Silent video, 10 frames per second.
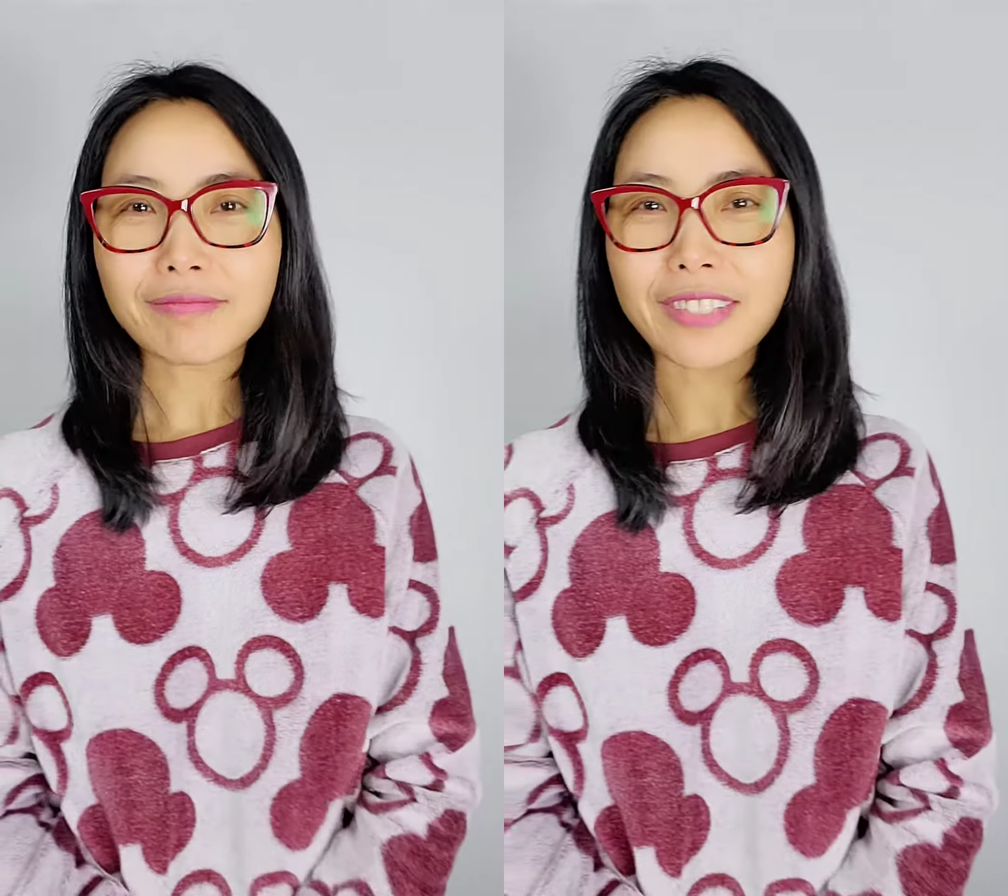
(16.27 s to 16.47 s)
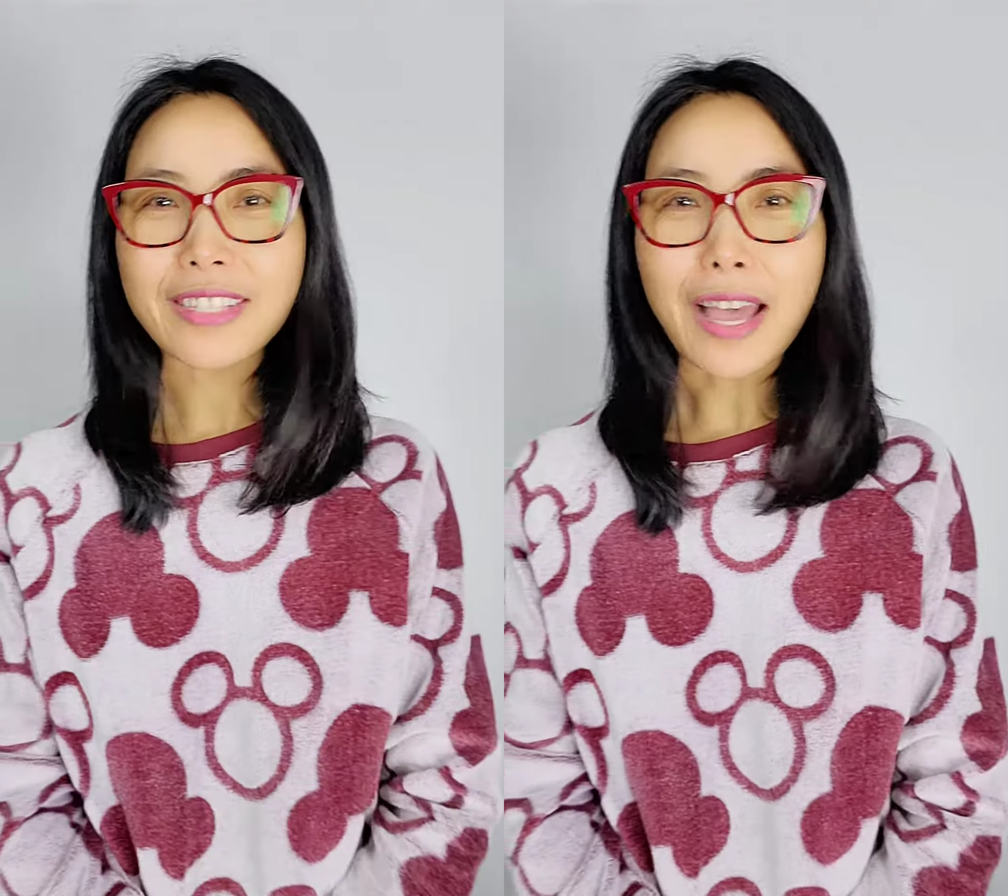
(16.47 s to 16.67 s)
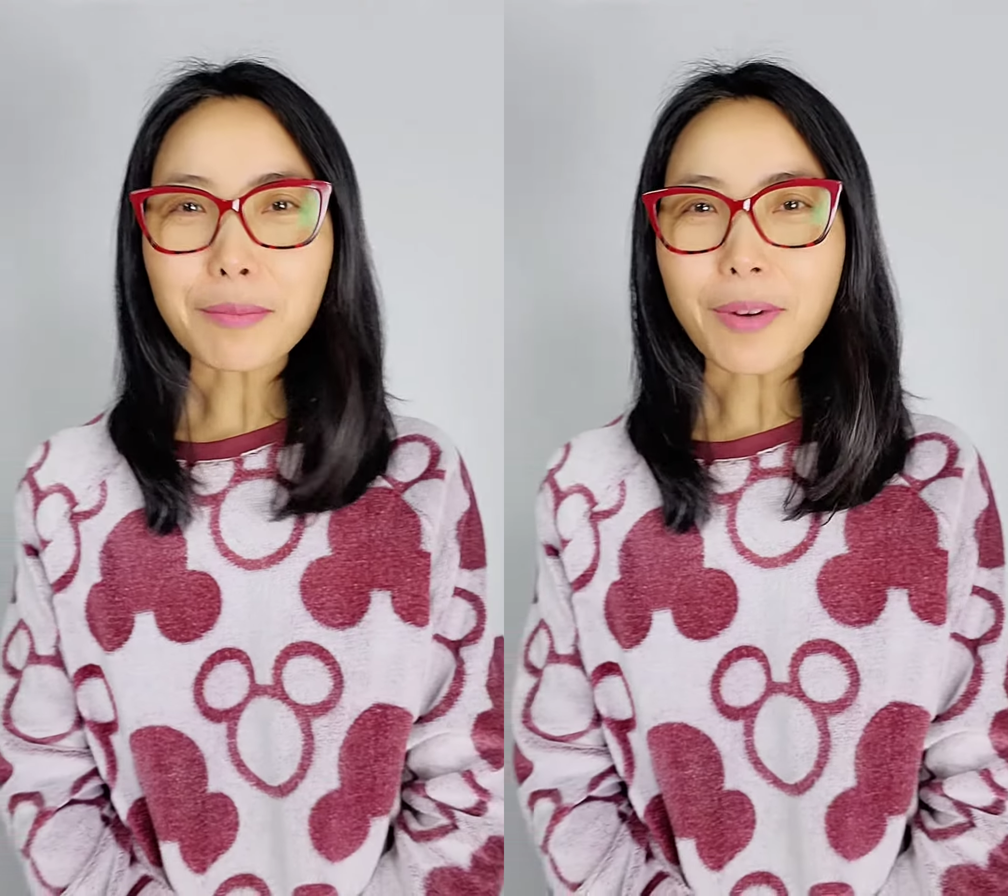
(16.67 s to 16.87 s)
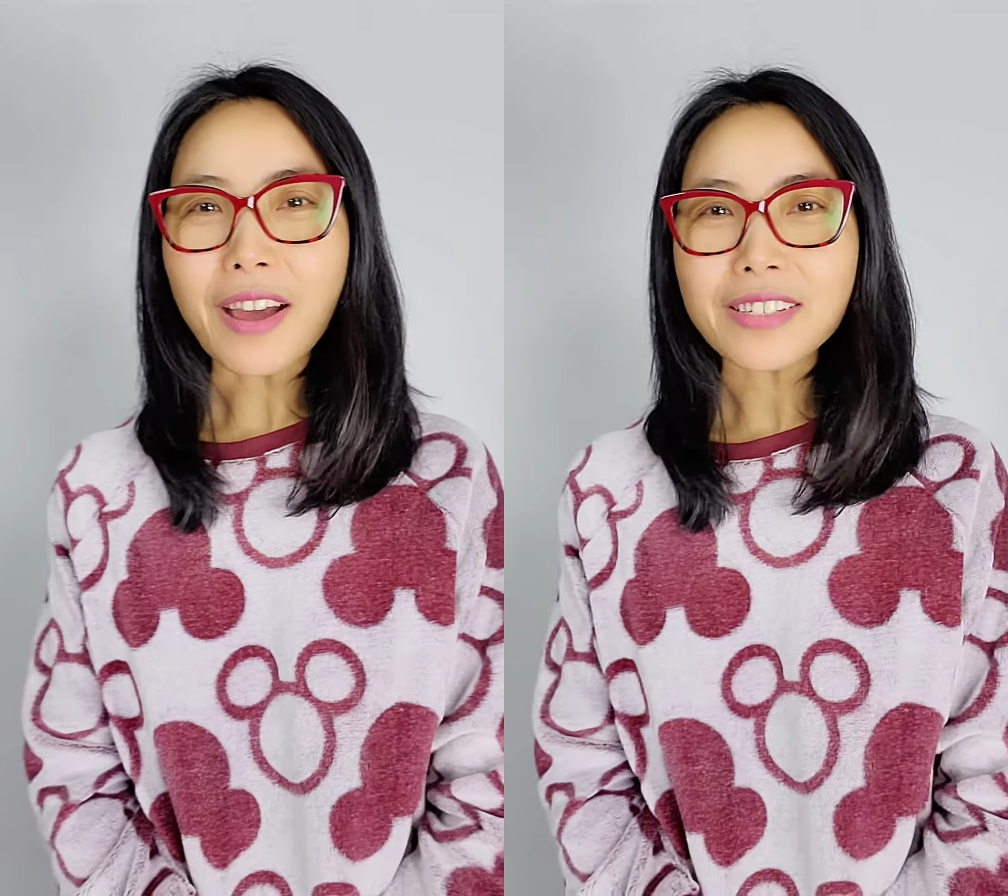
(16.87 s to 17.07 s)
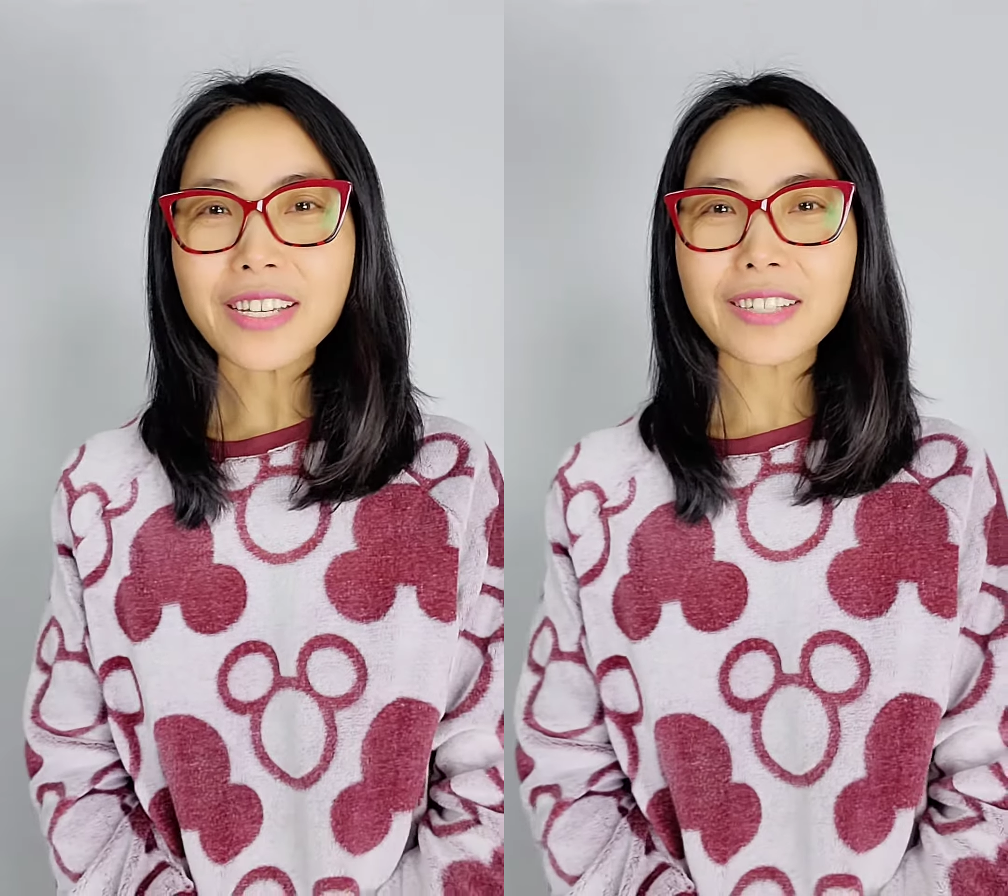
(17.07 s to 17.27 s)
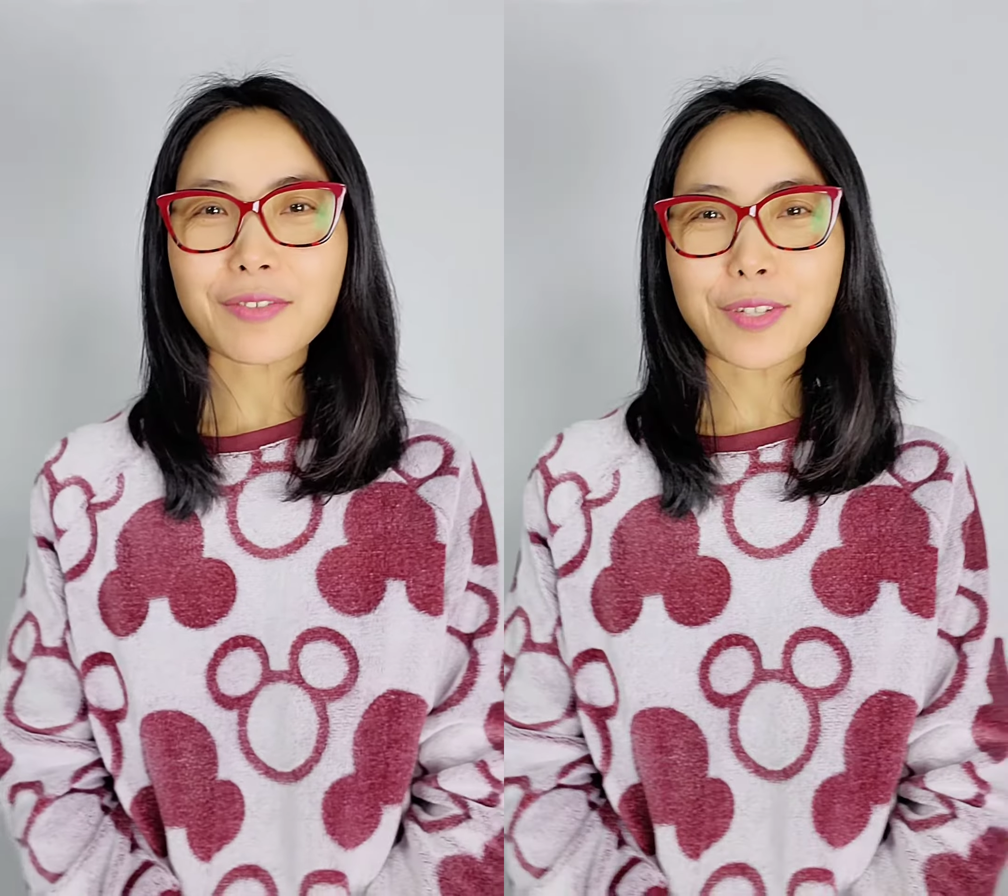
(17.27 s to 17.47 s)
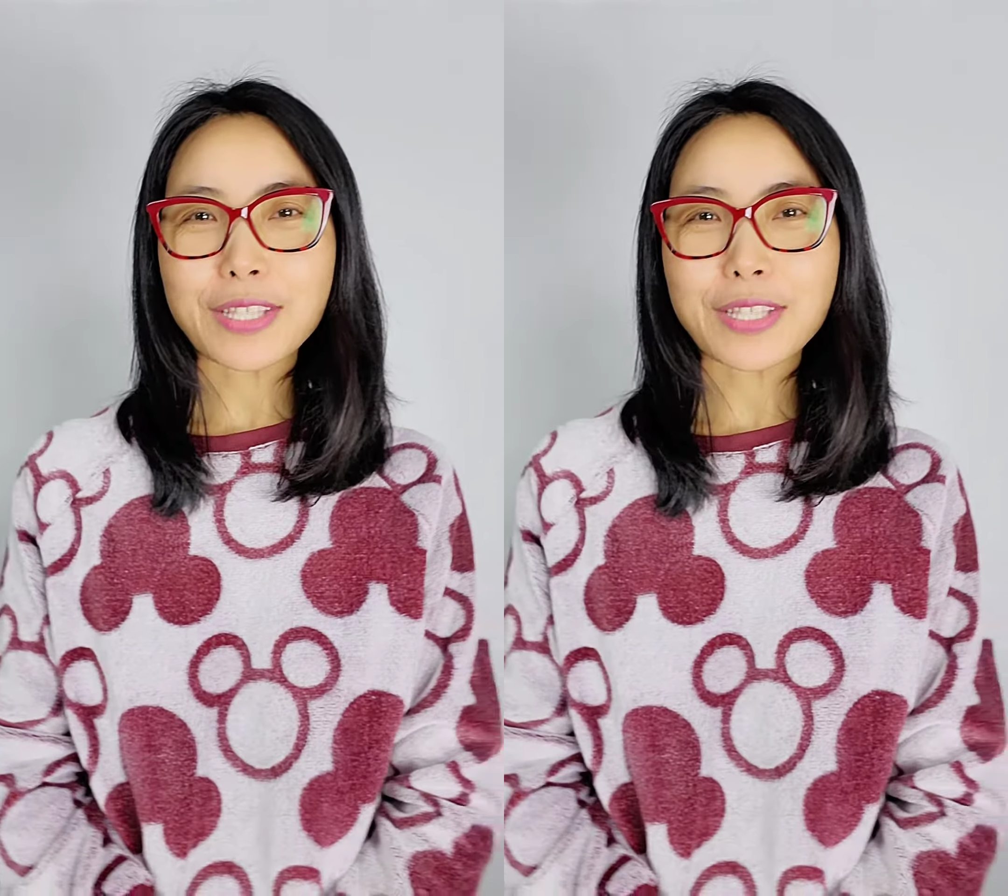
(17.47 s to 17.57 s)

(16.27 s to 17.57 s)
design project for